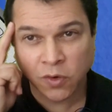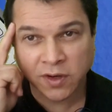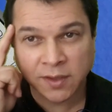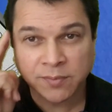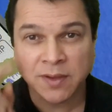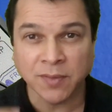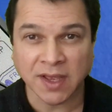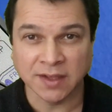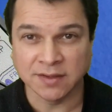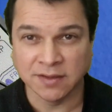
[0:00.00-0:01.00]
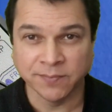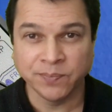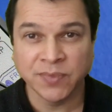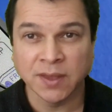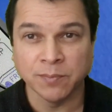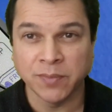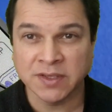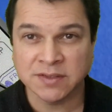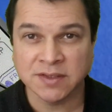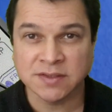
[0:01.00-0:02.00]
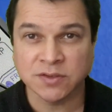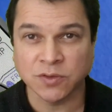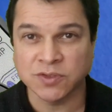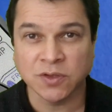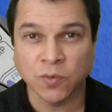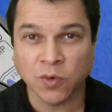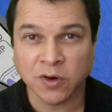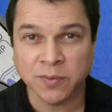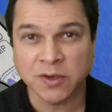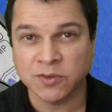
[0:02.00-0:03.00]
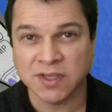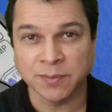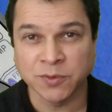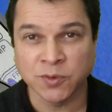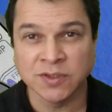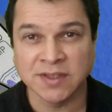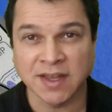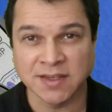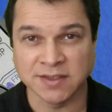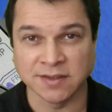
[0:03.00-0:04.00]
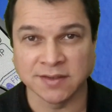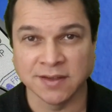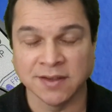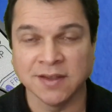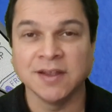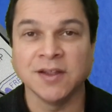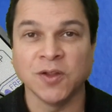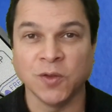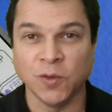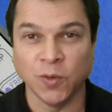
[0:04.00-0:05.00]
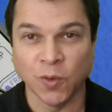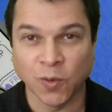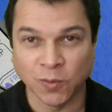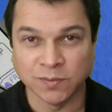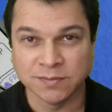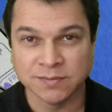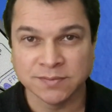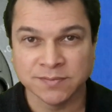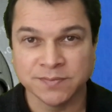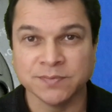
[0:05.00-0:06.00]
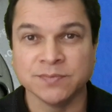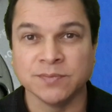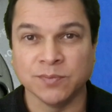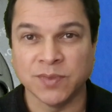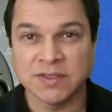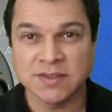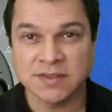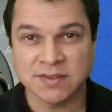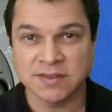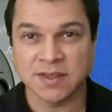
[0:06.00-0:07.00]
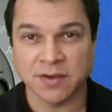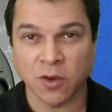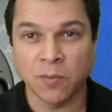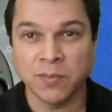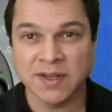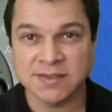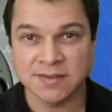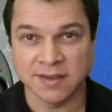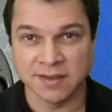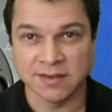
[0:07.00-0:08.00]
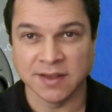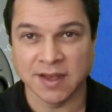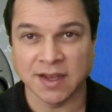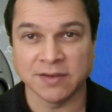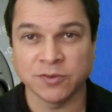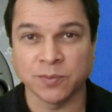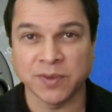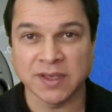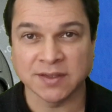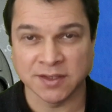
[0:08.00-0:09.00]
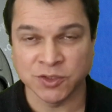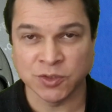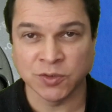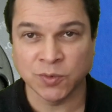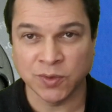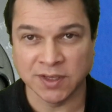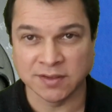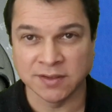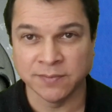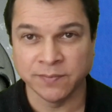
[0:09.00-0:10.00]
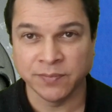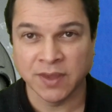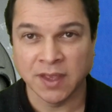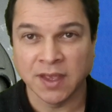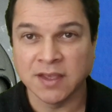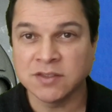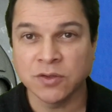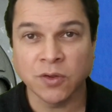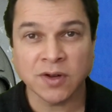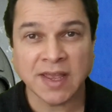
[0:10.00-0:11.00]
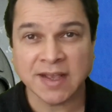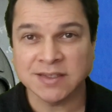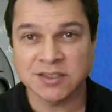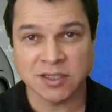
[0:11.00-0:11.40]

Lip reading: work in my mind. Business doesn't work because I'm too intelligent. No. Business is a complex thing. I have to pay attention to it. It's not like a